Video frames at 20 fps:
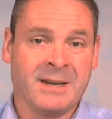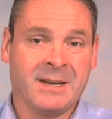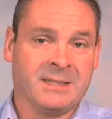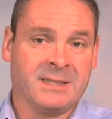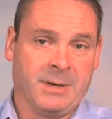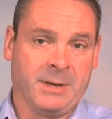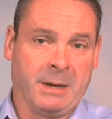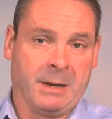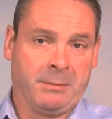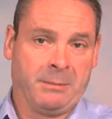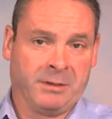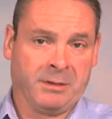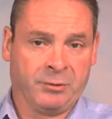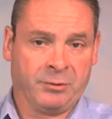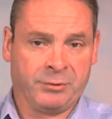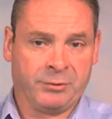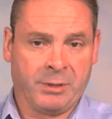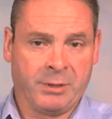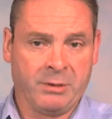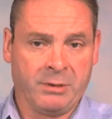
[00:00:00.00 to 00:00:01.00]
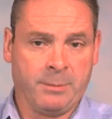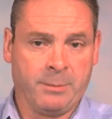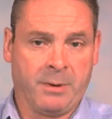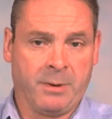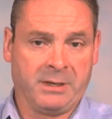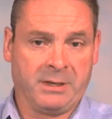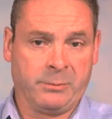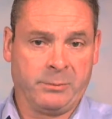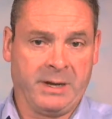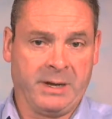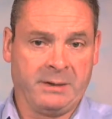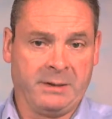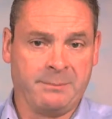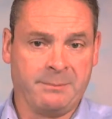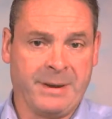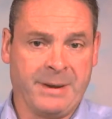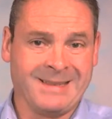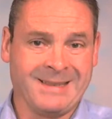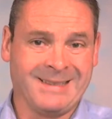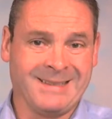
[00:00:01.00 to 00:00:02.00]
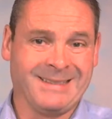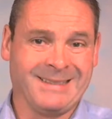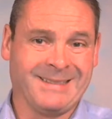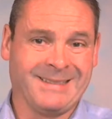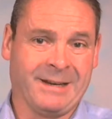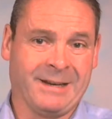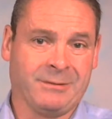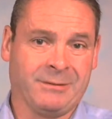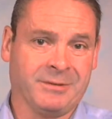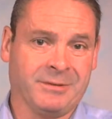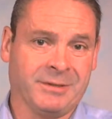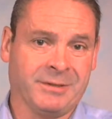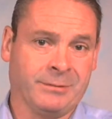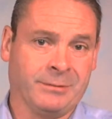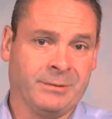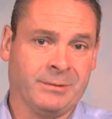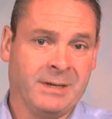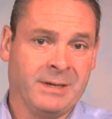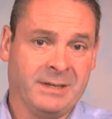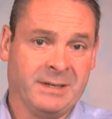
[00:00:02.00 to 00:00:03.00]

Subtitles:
to be able to control your body weight bending down to